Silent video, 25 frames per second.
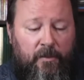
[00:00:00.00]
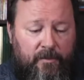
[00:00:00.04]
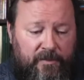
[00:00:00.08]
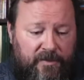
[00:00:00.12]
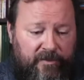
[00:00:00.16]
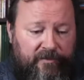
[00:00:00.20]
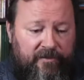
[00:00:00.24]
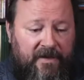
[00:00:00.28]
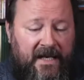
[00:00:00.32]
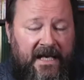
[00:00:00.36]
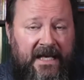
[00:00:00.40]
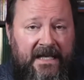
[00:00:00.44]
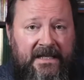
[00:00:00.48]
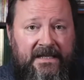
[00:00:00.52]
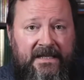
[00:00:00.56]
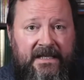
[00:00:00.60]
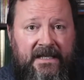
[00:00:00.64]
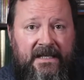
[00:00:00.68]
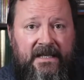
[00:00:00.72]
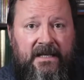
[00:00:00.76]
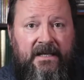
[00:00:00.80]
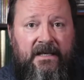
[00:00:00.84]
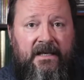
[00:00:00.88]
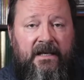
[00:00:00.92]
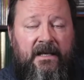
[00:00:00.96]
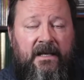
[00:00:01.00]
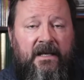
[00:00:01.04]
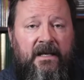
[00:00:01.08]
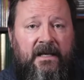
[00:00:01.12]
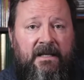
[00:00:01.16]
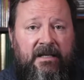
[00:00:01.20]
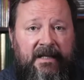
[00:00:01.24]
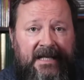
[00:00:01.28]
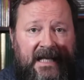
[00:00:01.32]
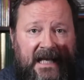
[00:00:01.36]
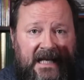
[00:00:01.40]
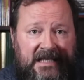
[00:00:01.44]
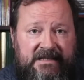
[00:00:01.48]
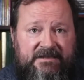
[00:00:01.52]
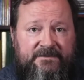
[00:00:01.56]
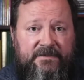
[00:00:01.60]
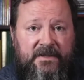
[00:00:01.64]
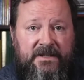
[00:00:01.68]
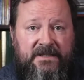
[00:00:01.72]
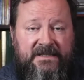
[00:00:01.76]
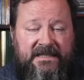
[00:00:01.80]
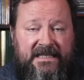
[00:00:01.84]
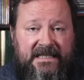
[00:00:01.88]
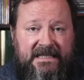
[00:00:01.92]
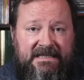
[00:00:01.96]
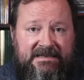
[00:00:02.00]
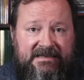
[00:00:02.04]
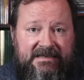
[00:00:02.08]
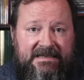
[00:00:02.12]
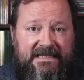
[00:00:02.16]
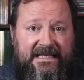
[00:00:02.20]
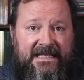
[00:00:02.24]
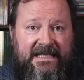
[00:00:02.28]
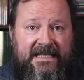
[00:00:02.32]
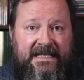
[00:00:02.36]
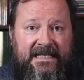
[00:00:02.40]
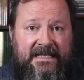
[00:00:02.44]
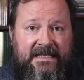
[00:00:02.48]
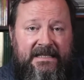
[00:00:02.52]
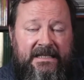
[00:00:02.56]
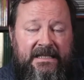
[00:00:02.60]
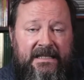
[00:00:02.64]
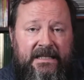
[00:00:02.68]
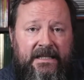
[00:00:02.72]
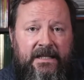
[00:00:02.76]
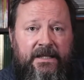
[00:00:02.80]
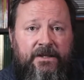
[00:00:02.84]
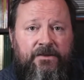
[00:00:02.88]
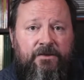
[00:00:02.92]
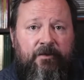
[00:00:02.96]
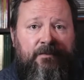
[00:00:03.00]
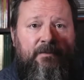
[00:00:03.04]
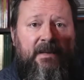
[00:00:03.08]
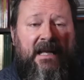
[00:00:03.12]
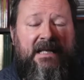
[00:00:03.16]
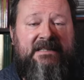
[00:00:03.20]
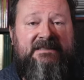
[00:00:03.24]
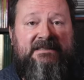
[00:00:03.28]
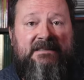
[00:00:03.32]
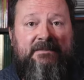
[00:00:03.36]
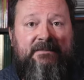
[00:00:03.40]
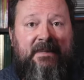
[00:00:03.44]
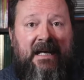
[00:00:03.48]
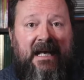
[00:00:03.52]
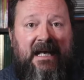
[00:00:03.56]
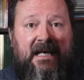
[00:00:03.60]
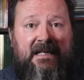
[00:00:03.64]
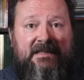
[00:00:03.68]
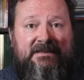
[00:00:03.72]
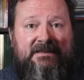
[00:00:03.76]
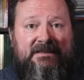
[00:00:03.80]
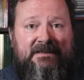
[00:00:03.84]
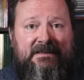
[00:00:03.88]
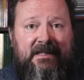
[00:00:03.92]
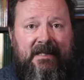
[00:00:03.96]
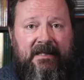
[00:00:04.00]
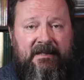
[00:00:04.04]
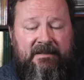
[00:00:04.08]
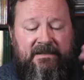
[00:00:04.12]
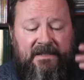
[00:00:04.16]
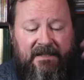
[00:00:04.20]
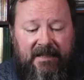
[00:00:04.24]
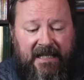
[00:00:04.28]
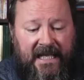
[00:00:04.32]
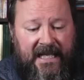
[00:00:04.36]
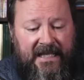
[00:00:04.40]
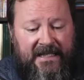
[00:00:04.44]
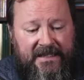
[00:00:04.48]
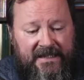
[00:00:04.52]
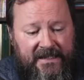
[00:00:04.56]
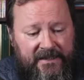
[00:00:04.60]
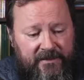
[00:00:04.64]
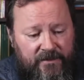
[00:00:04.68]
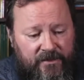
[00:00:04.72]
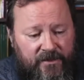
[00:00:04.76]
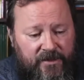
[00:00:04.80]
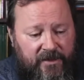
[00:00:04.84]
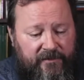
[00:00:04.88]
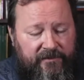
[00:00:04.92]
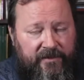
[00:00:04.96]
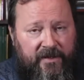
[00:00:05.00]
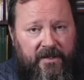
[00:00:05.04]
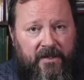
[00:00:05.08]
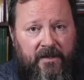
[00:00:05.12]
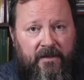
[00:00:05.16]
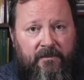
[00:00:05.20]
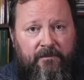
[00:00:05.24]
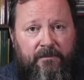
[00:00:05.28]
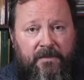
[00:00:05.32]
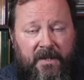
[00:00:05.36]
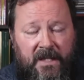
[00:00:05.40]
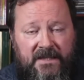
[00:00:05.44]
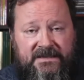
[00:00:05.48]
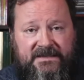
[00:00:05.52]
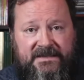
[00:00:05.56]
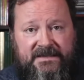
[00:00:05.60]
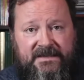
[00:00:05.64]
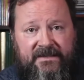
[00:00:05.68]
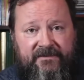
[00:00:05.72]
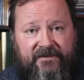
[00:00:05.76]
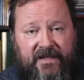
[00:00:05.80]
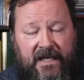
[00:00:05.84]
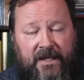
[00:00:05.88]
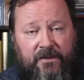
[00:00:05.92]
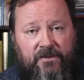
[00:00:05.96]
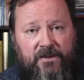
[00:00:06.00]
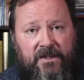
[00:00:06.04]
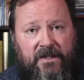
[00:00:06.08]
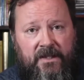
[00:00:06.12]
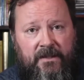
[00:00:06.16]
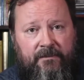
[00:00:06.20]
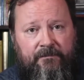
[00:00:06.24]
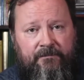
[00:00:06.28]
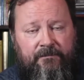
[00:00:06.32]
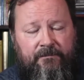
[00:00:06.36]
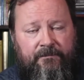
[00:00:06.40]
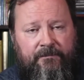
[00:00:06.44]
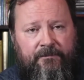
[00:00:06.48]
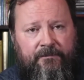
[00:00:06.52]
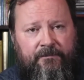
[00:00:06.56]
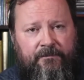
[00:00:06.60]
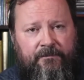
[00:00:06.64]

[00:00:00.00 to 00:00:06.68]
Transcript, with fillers: providing the expertise needed to maximize the likelihood of a positive outcome.